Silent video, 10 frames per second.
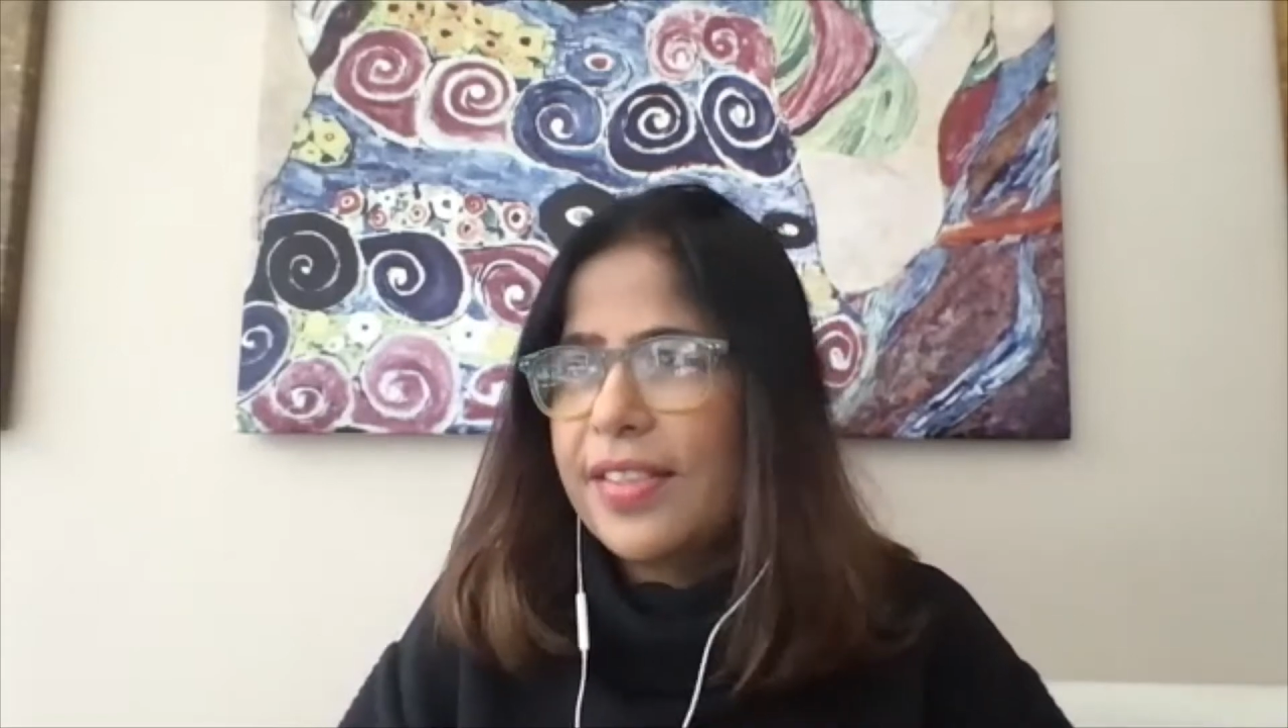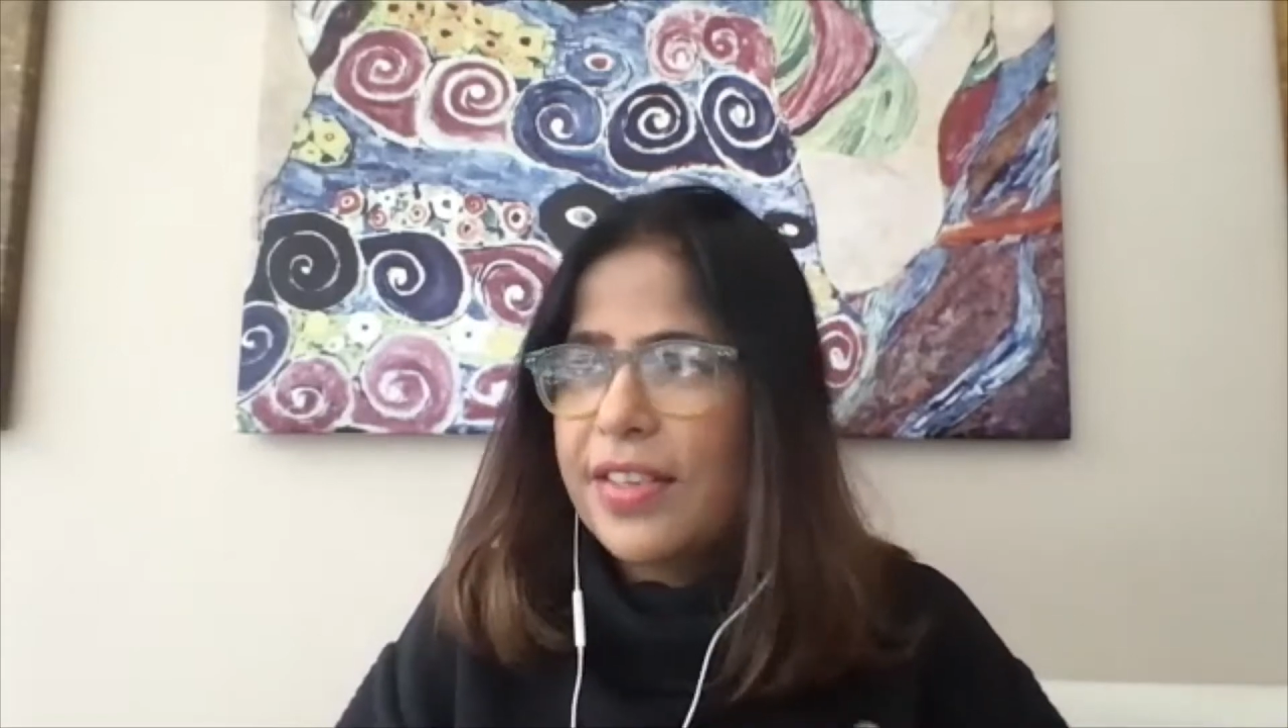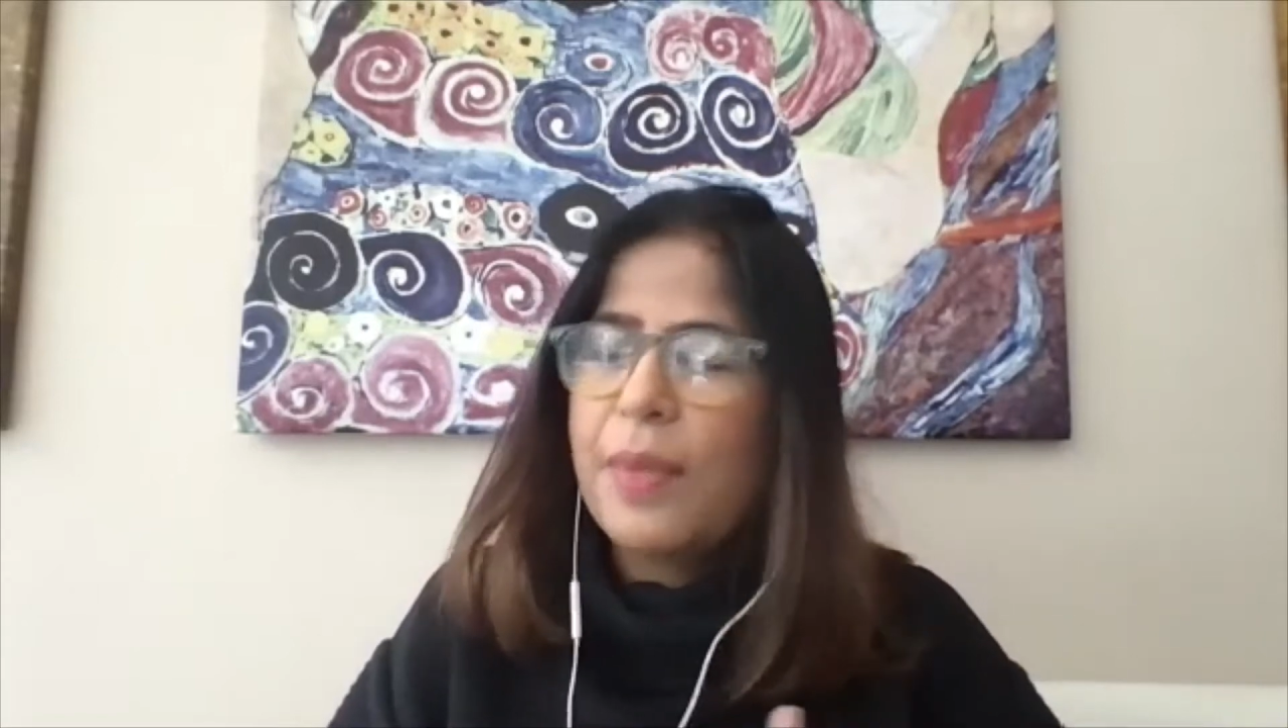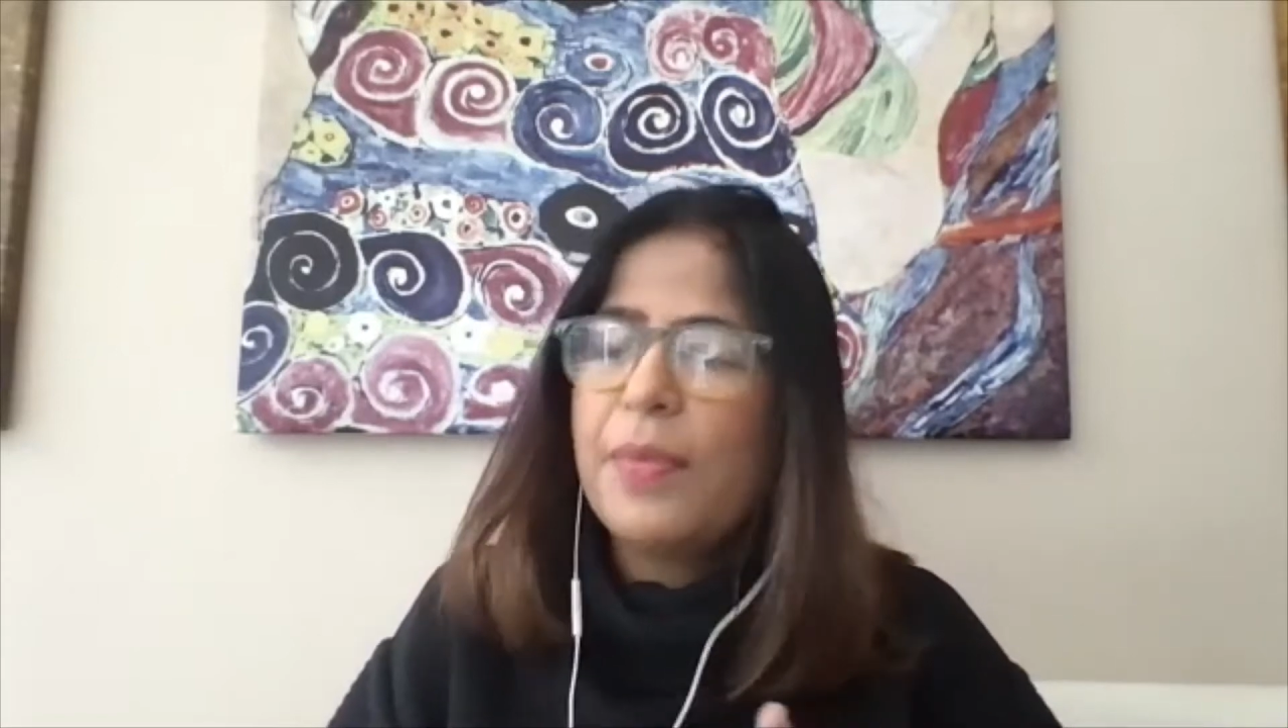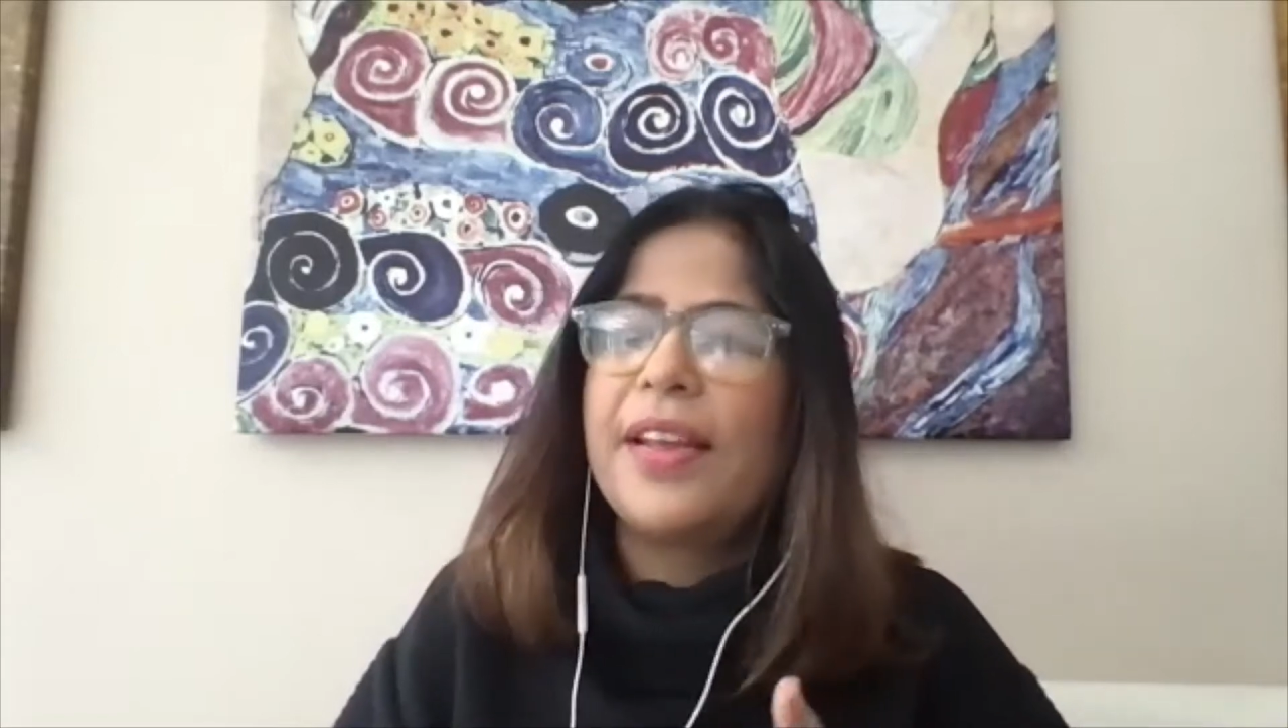
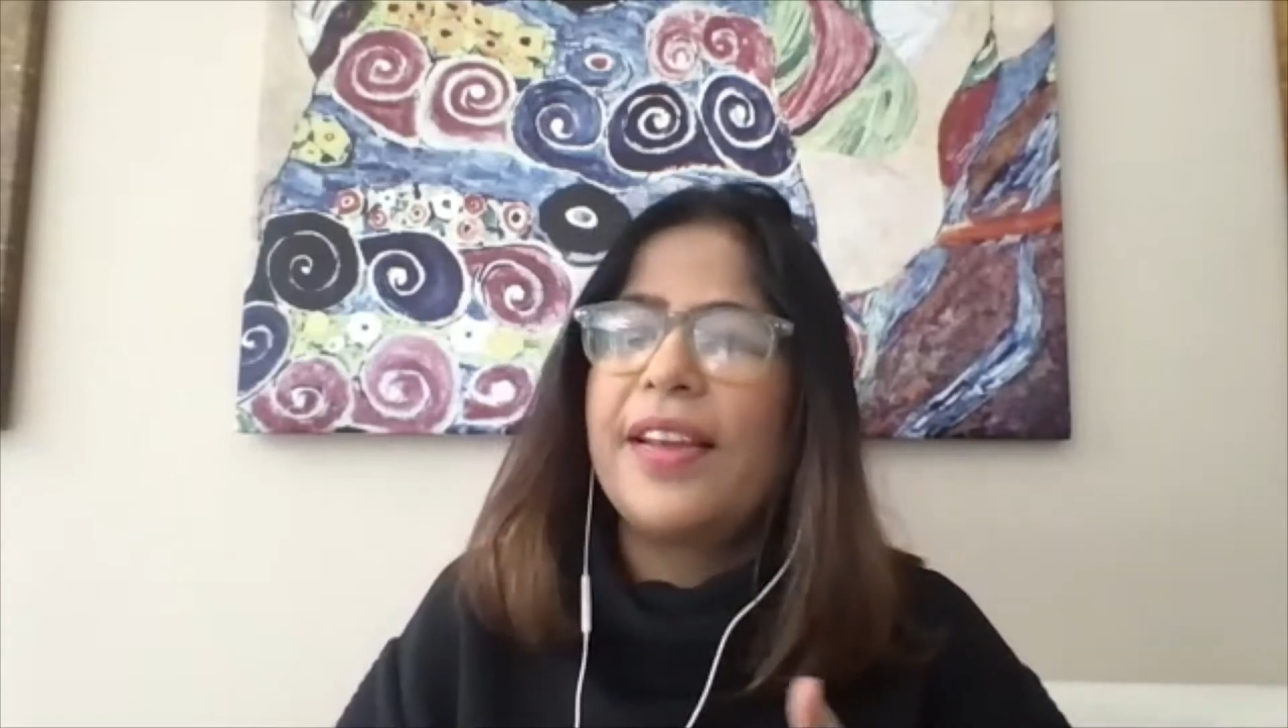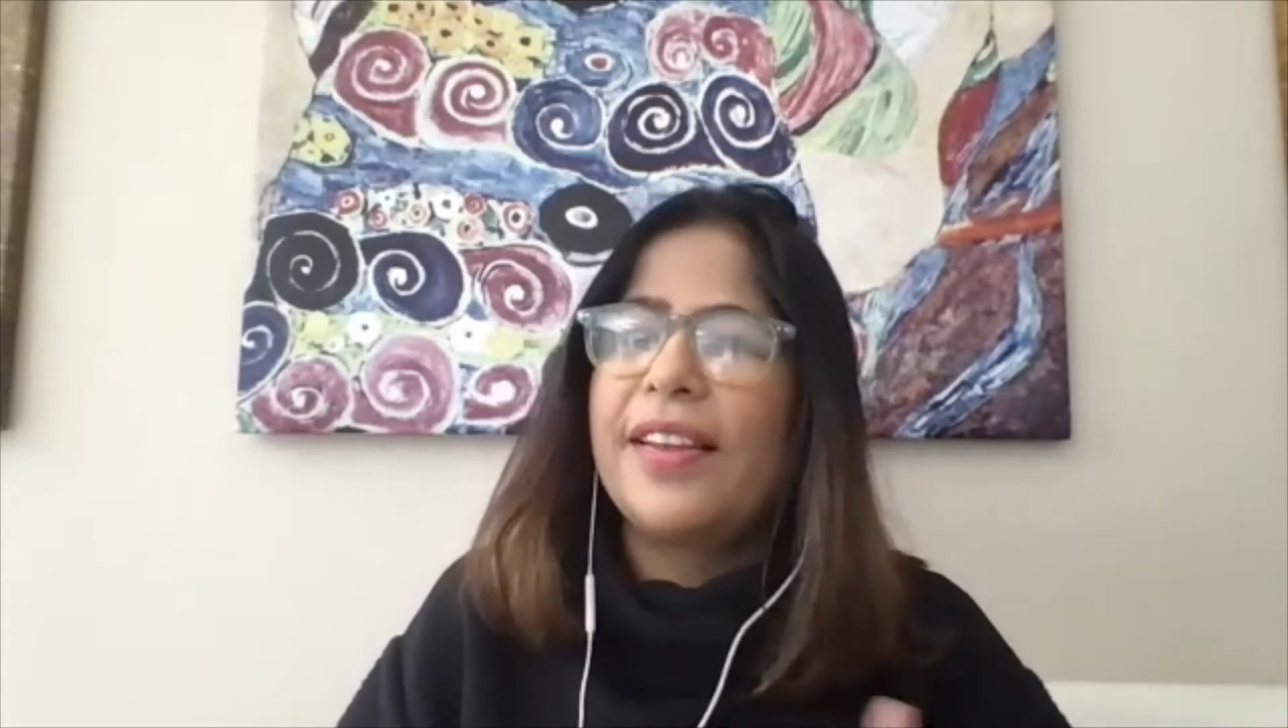Germany,